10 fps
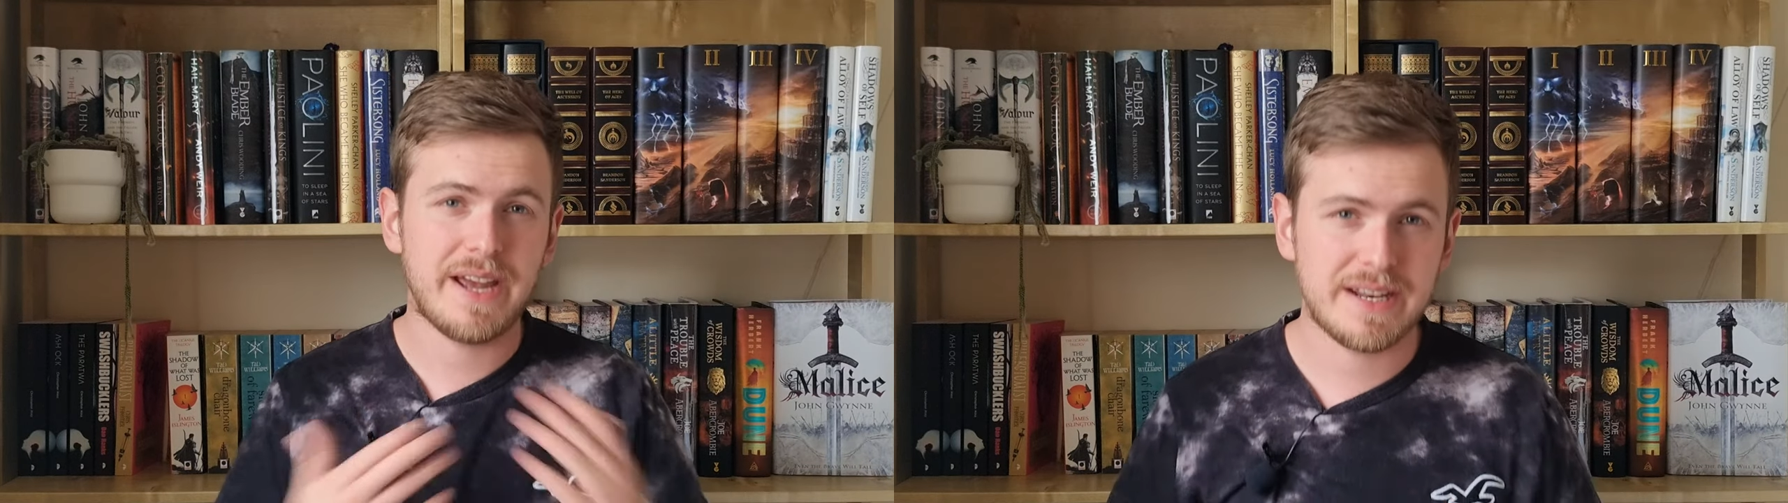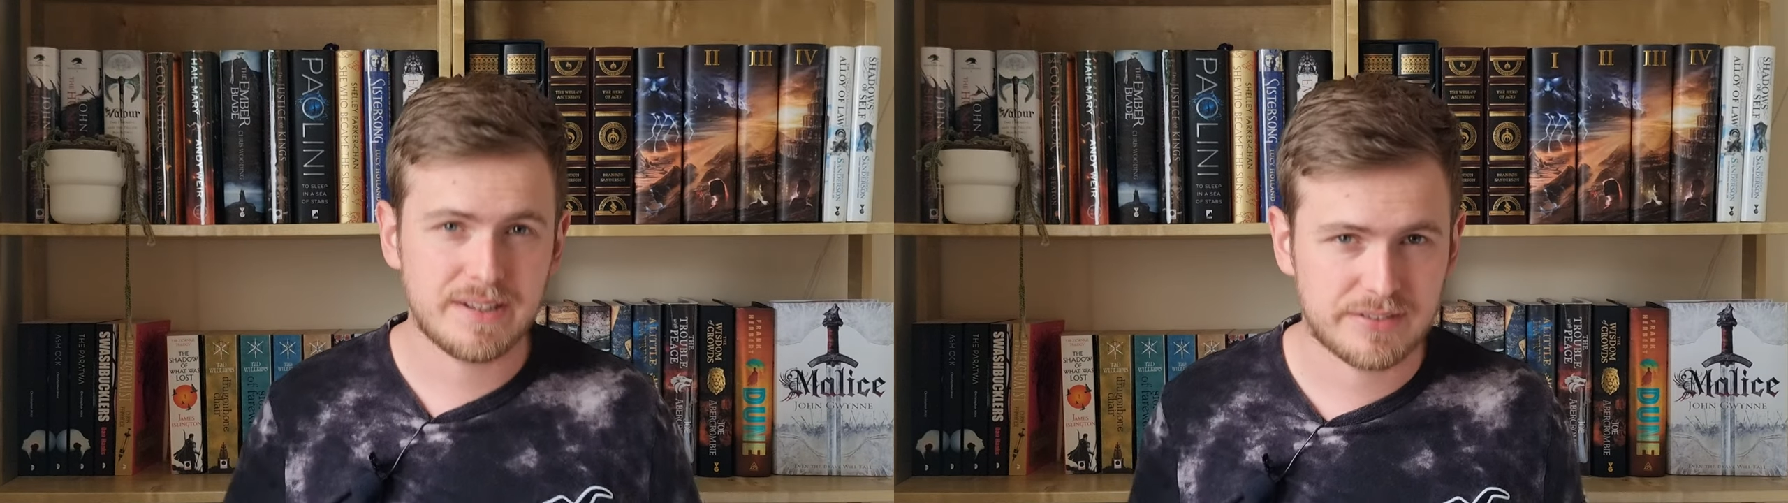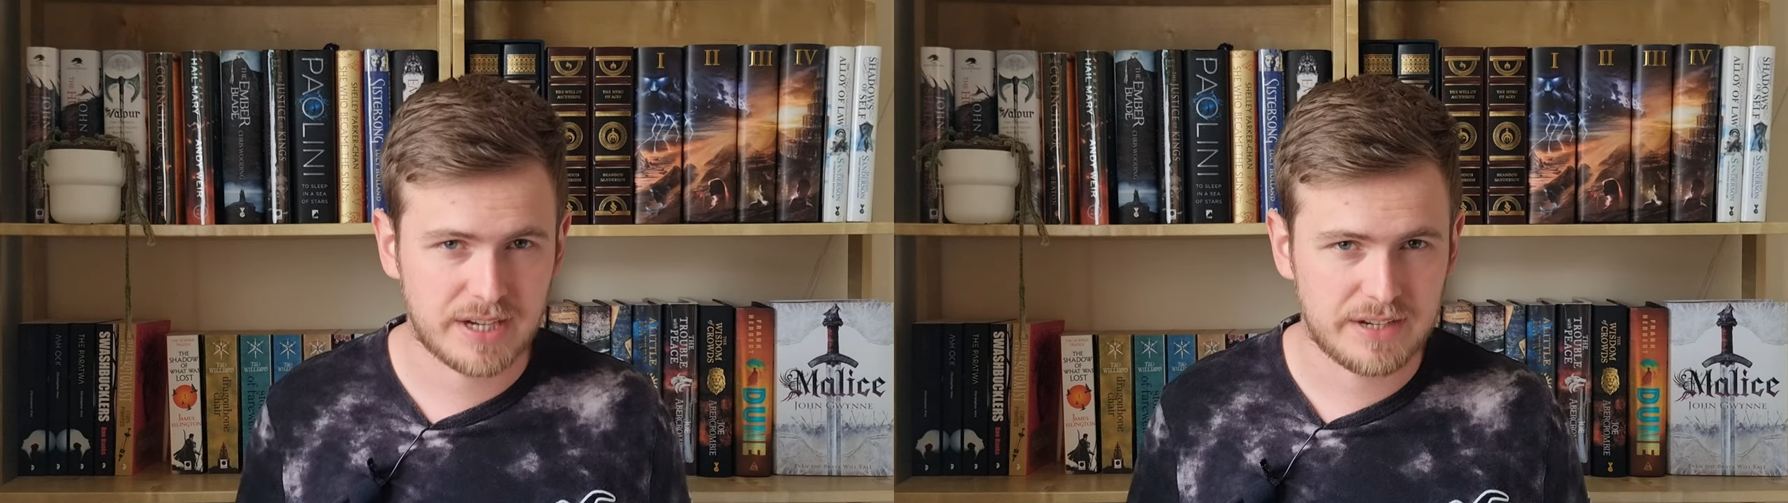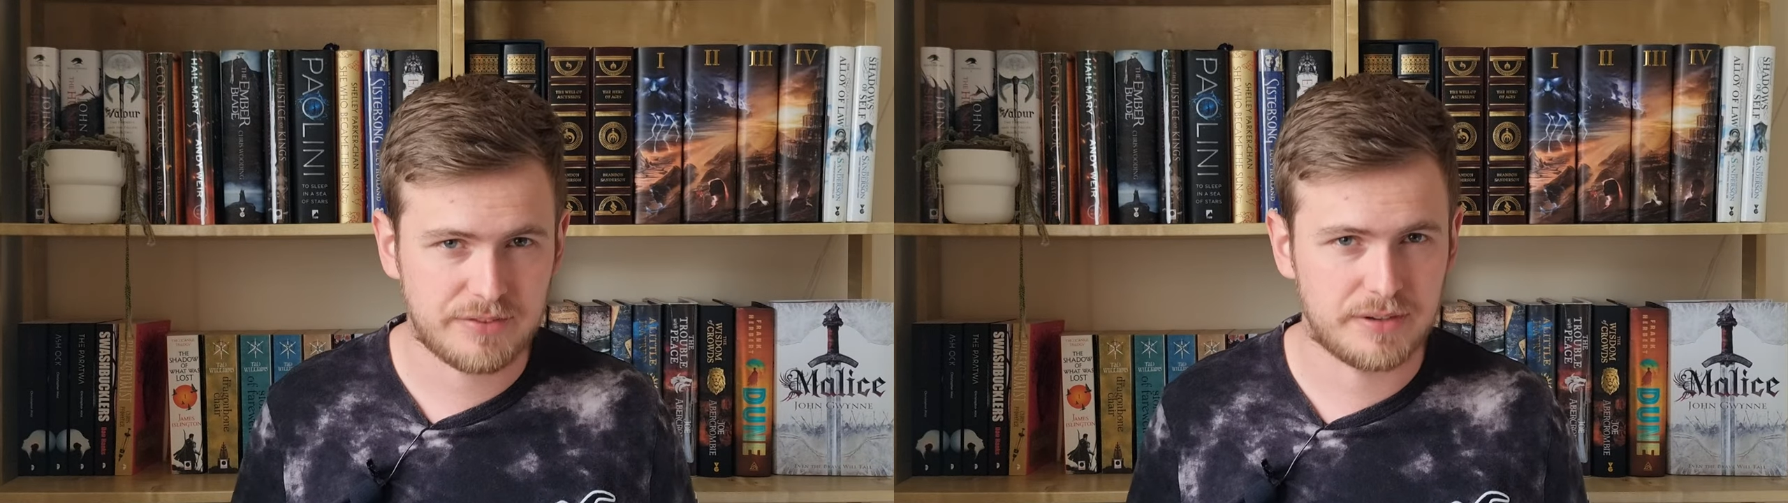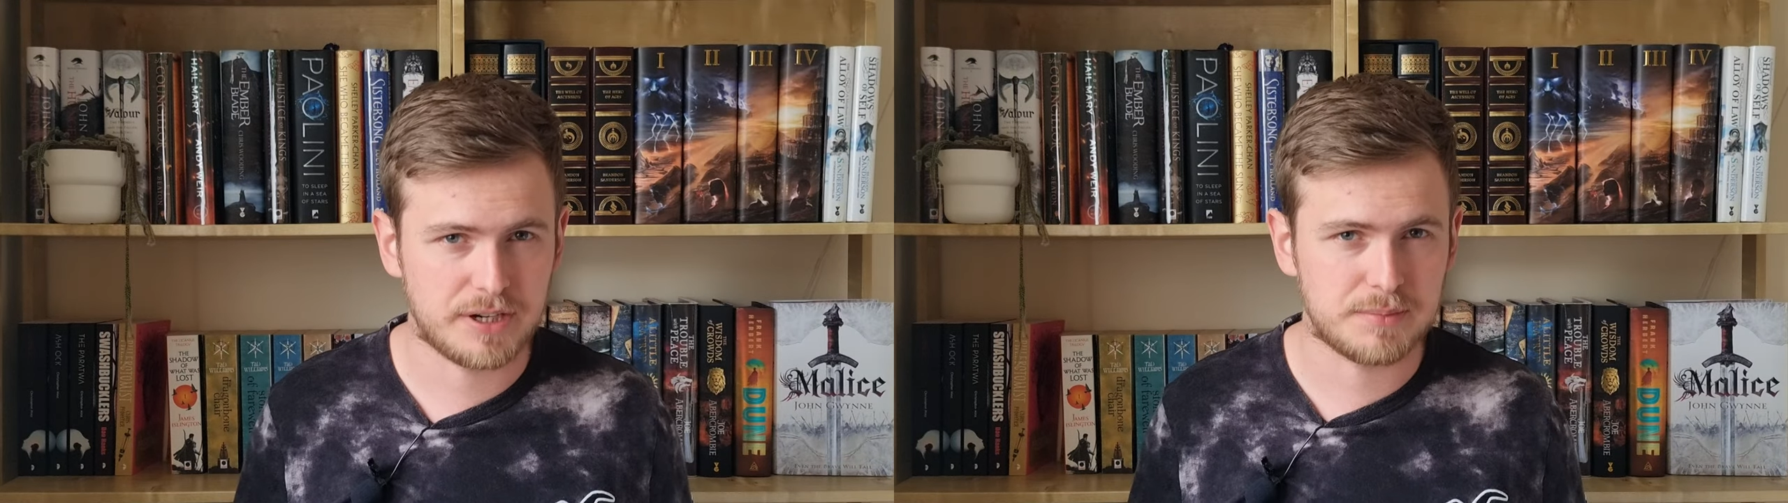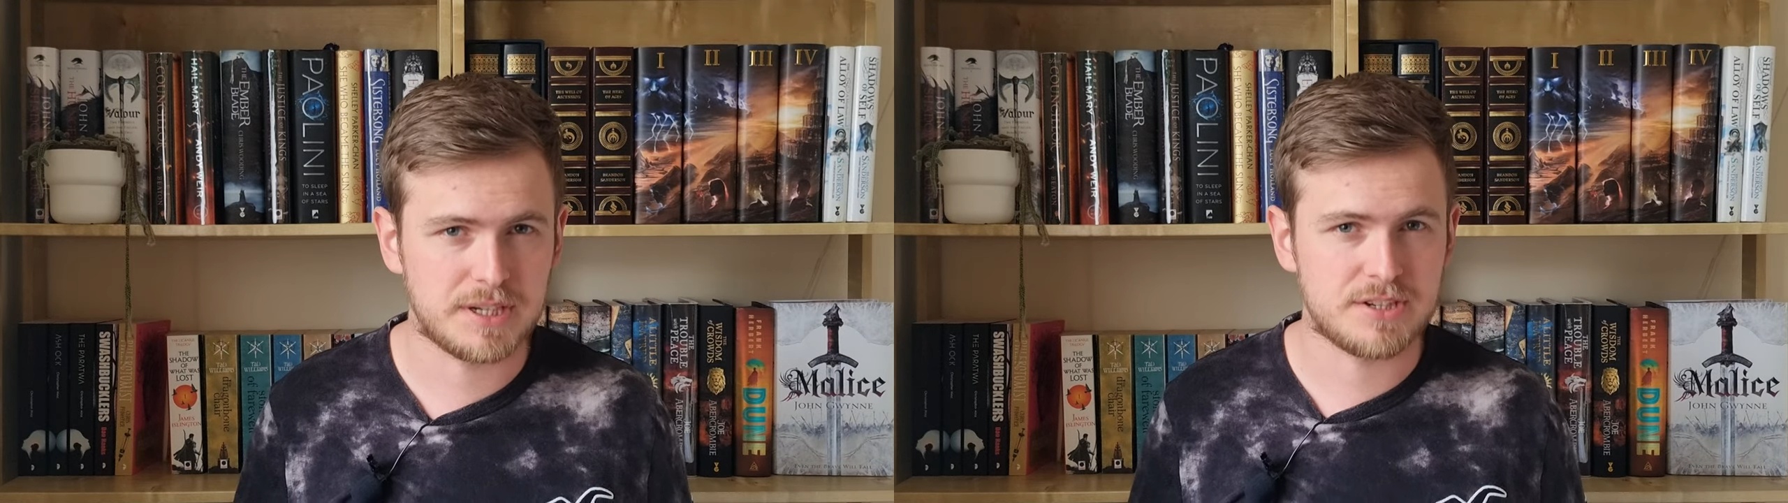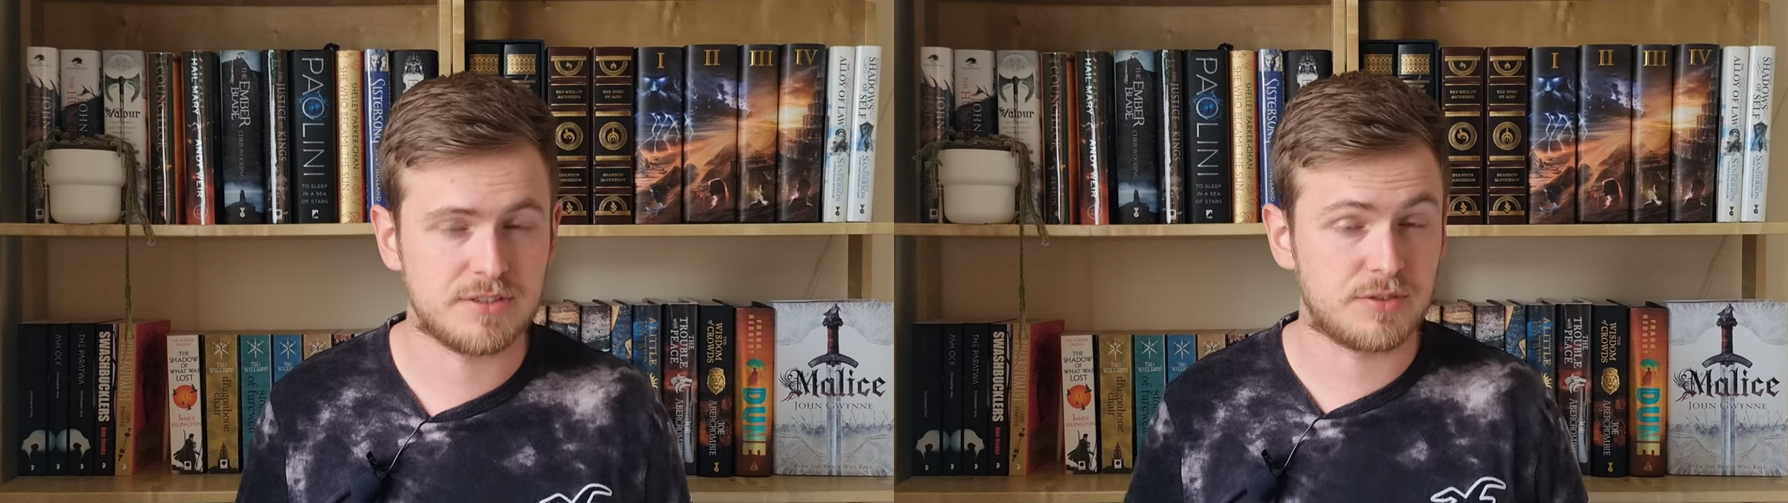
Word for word: any sci-fi recommendations